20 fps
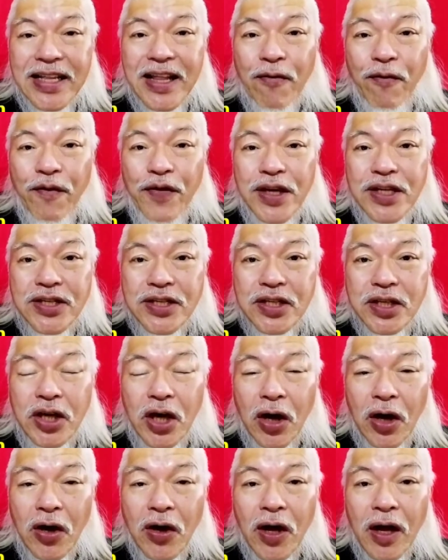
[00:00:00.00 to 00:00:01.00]
the
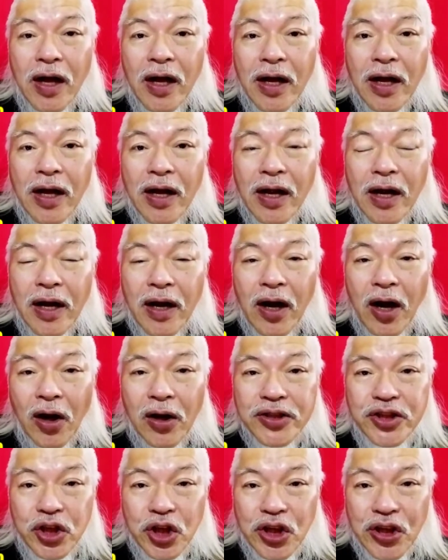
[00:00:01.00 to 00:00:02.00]

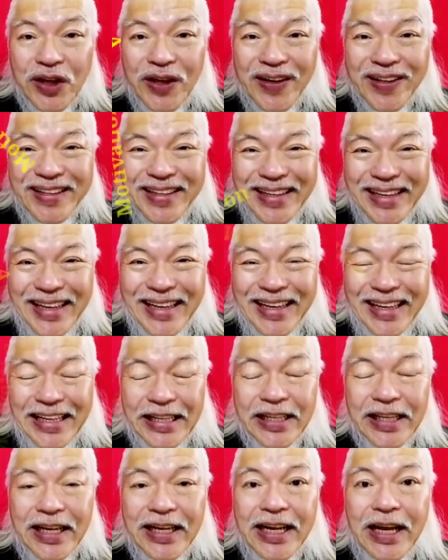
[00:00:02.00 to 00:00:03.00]
physiological need,
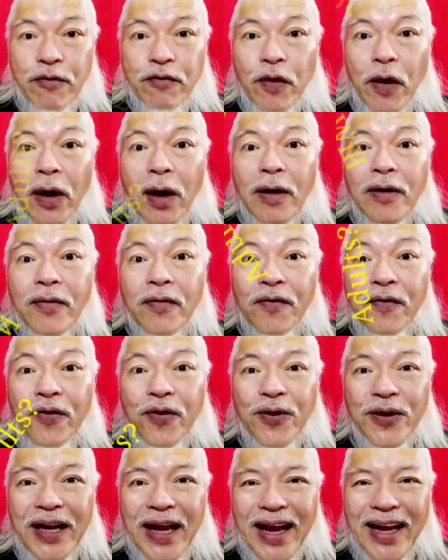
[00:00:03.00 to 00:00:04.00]
the need for
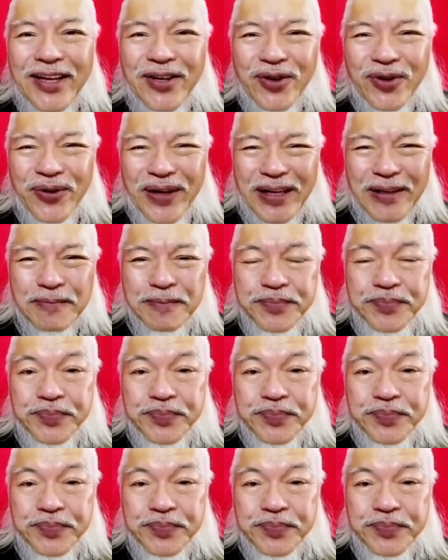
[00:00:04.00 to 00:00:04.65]
food and drink.